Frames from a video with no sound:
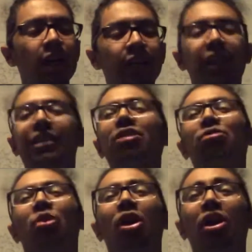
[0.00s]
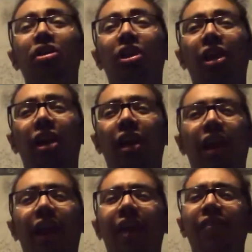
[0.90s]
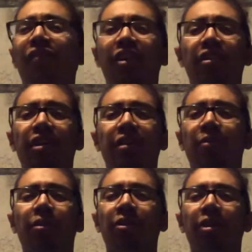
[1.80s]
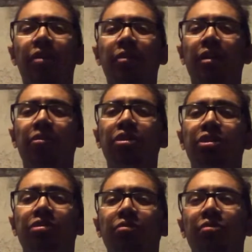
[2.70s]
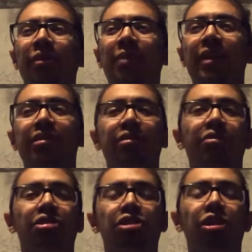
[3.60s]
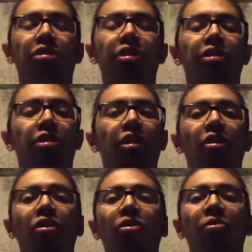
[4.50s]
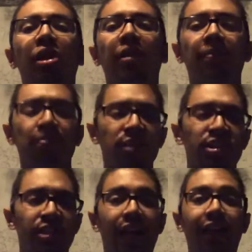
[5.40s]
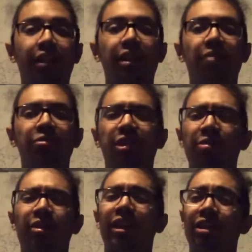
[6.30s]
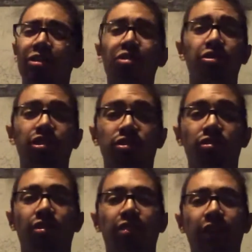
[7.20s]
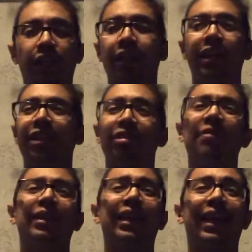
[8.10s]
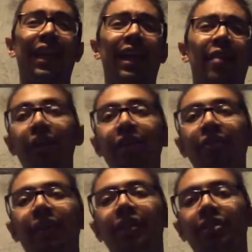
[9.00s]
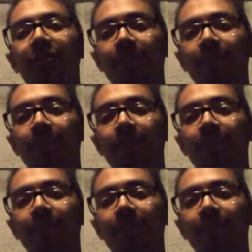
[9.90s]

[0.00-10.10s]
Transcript: like this walk ain't very important because we basically were chilling until our homie Zach comes and he works at a grocery store. Like he gets off like at 8. Anyways,